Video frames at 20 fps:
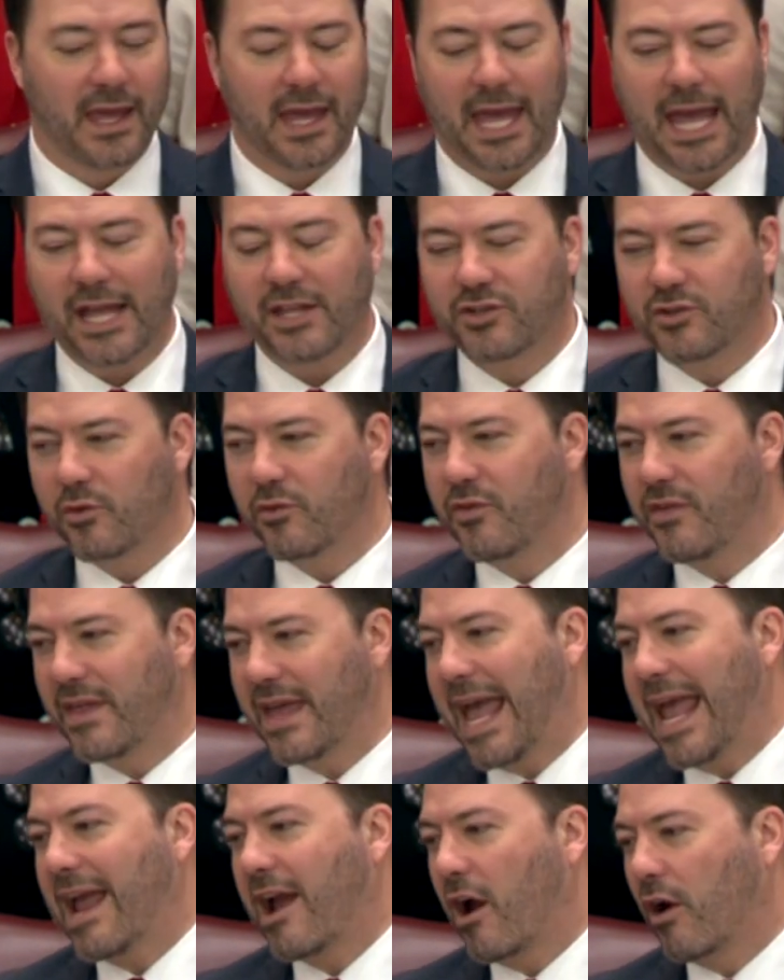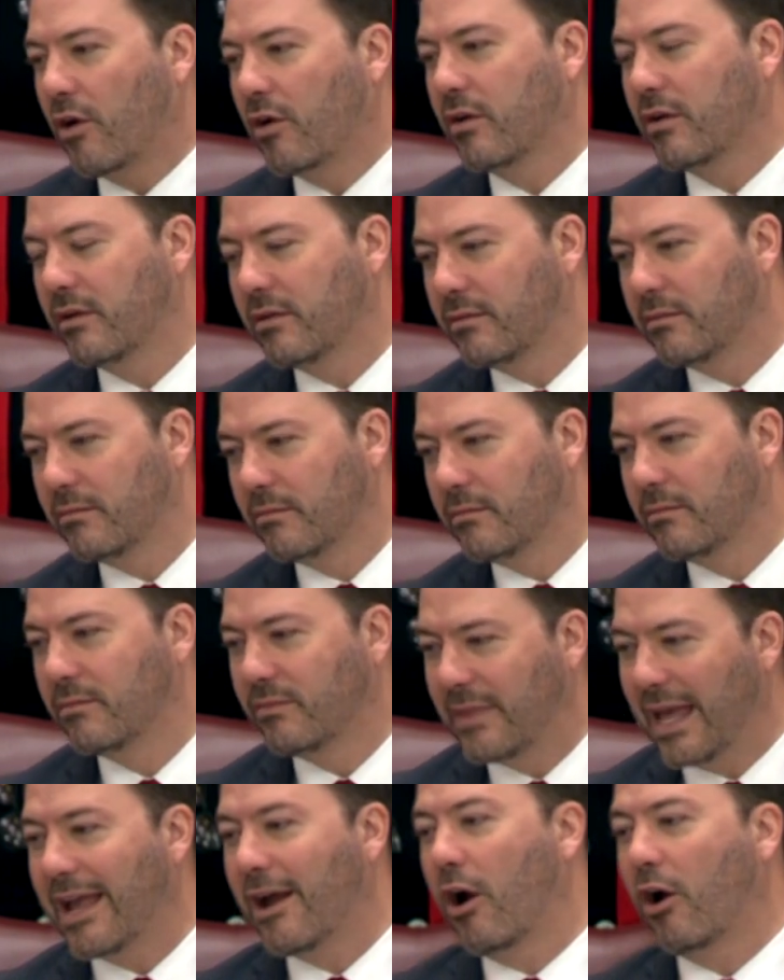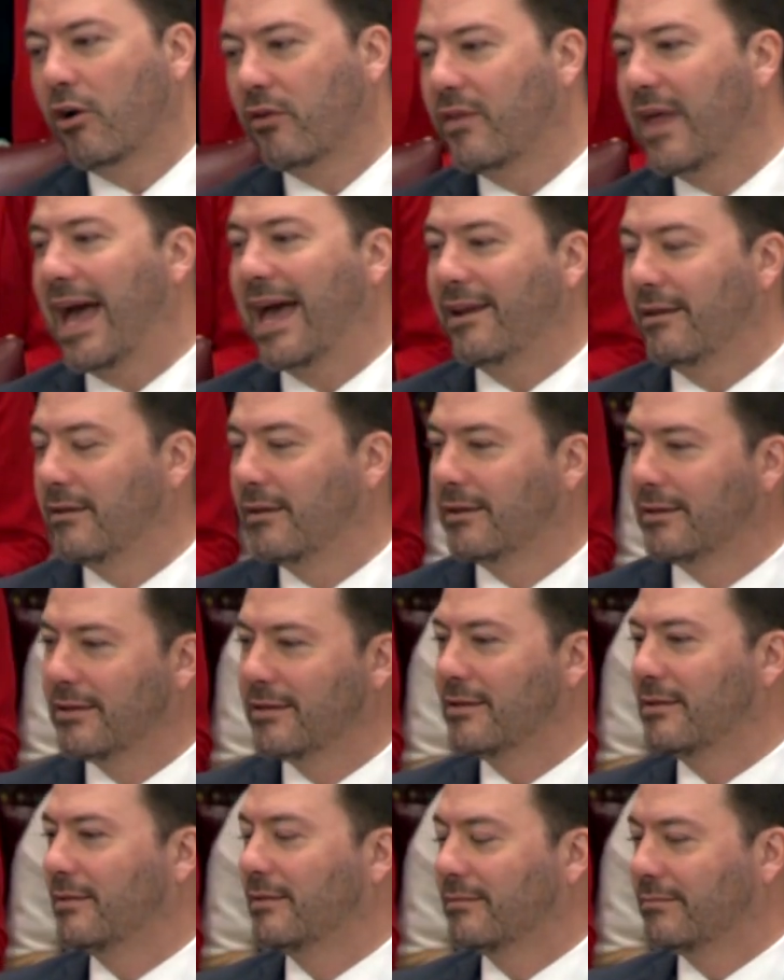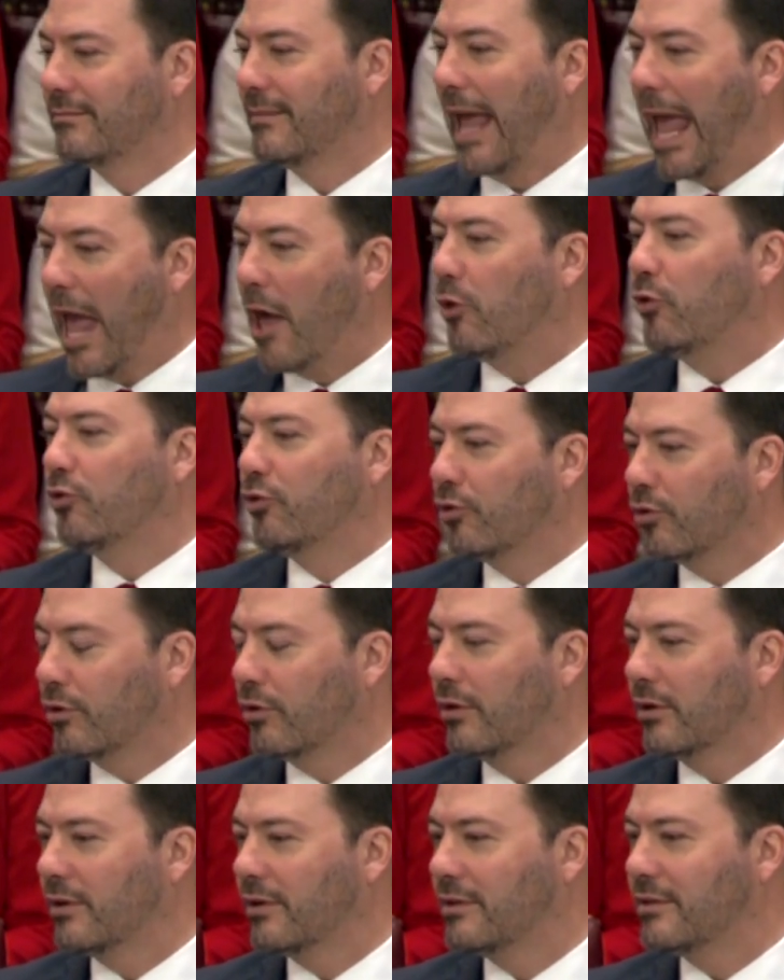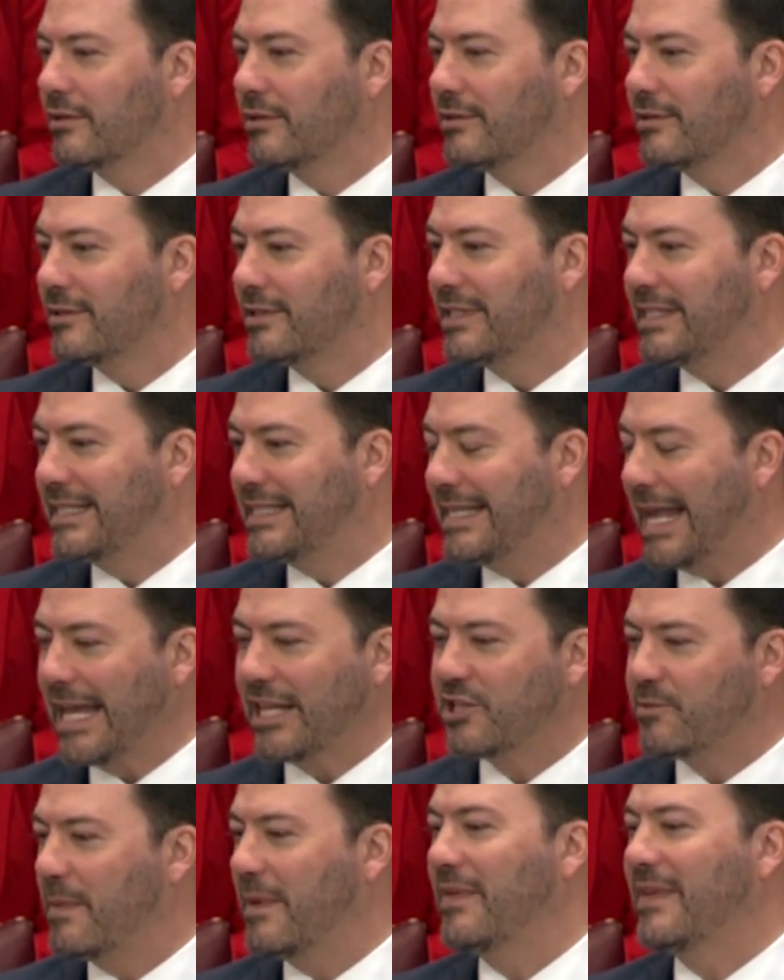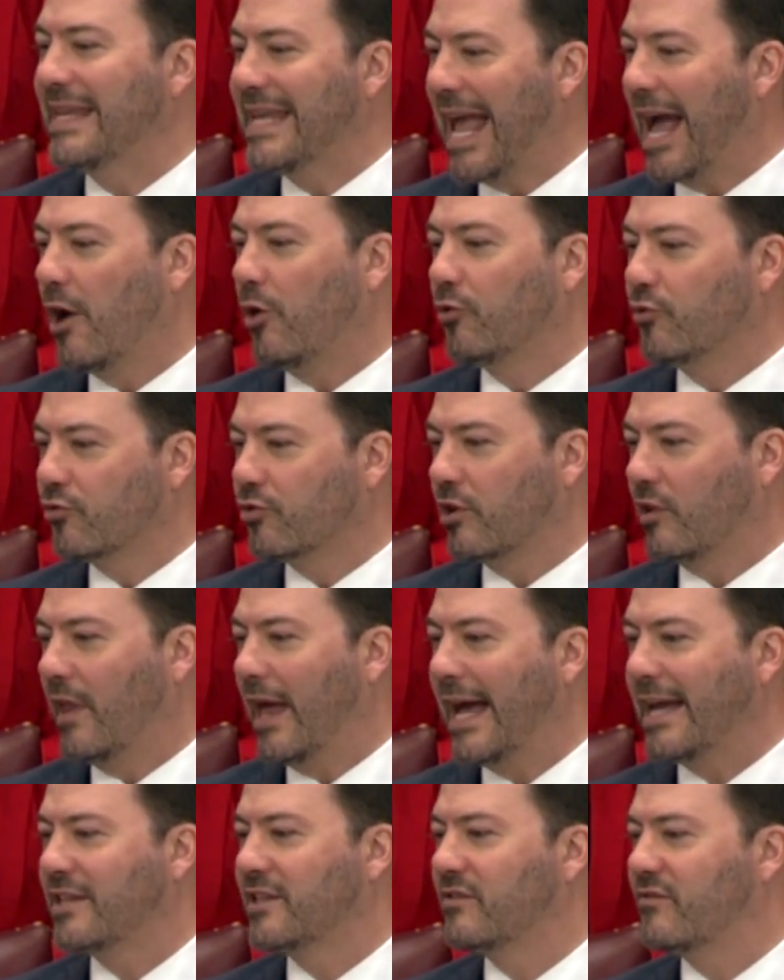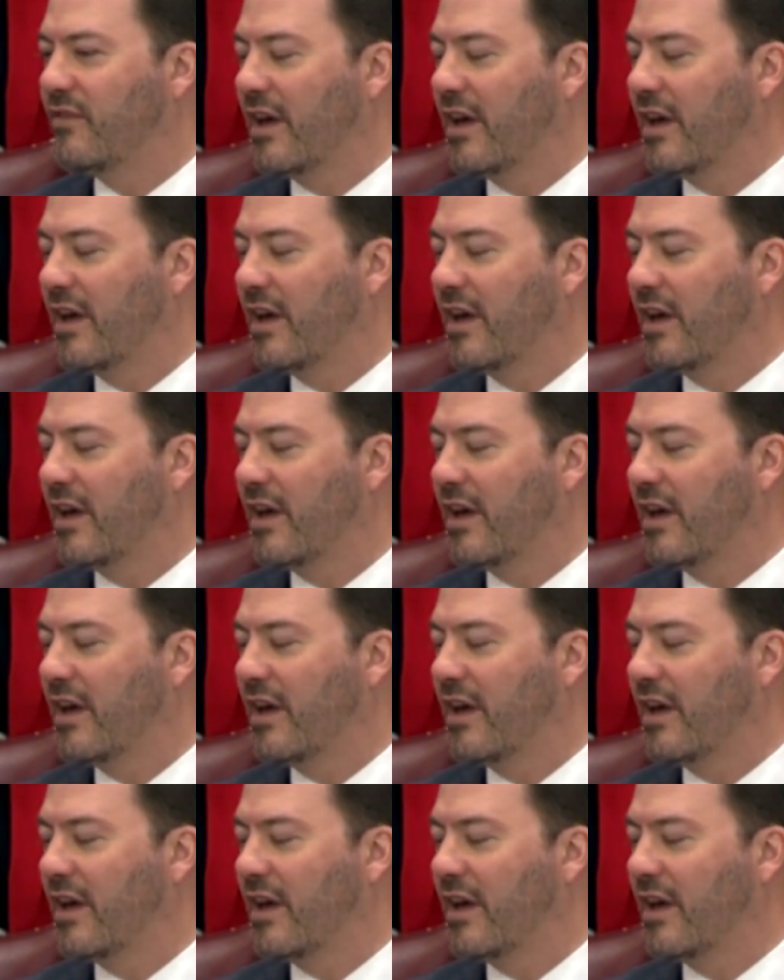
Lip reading: And so they are that elder statesman, the elder class of